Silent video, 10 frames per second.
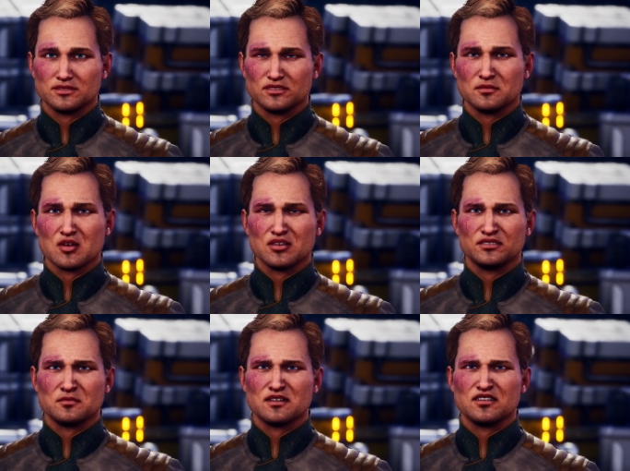
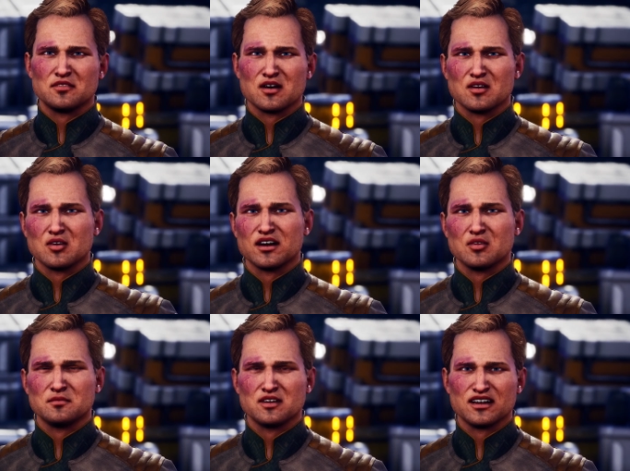Supposed to be for the
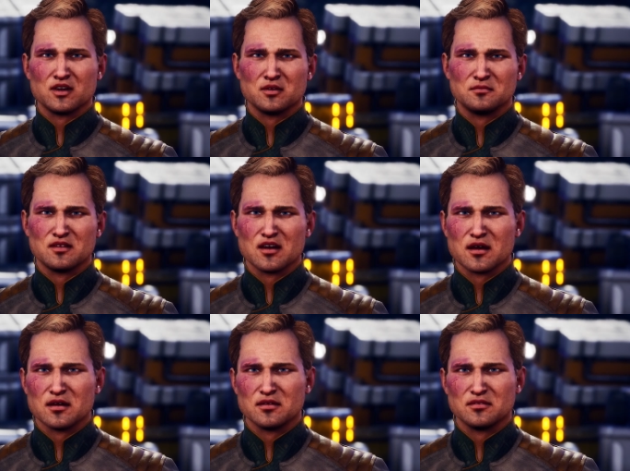groundbreaker,
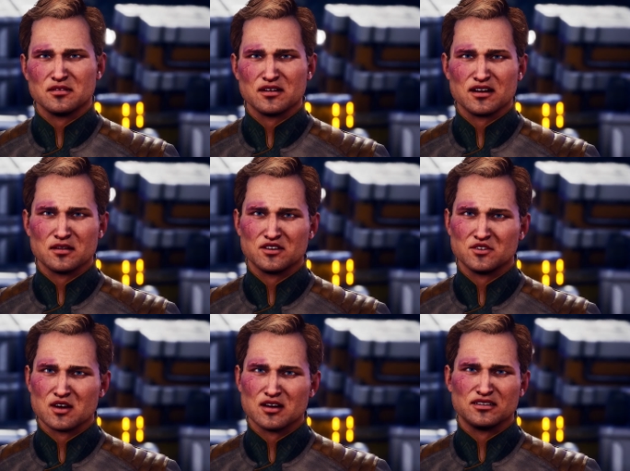but getting
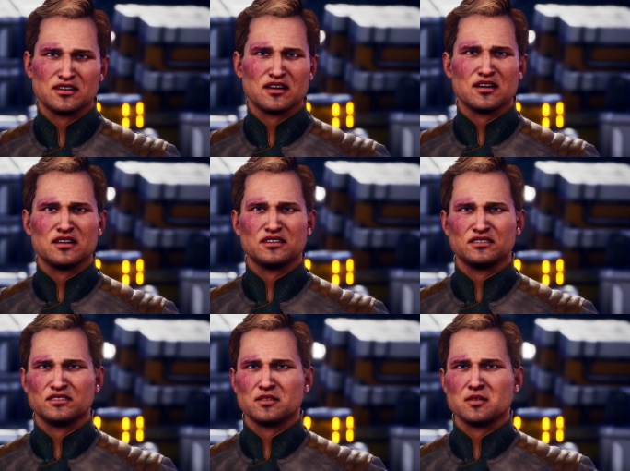shot
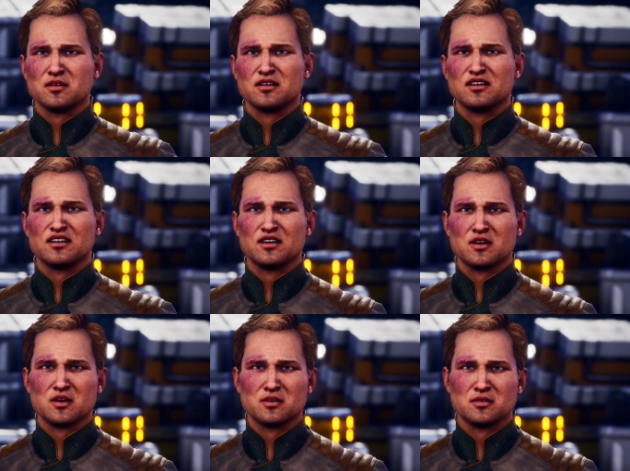tends to
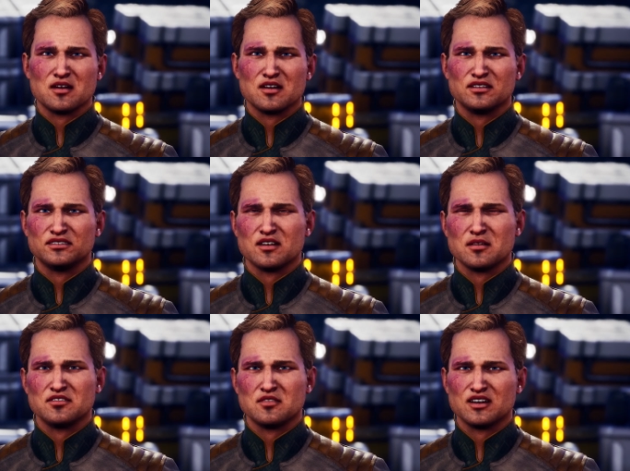hinder one's
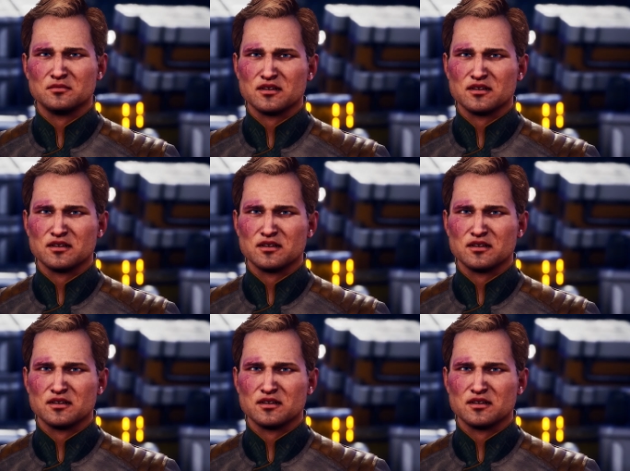delivery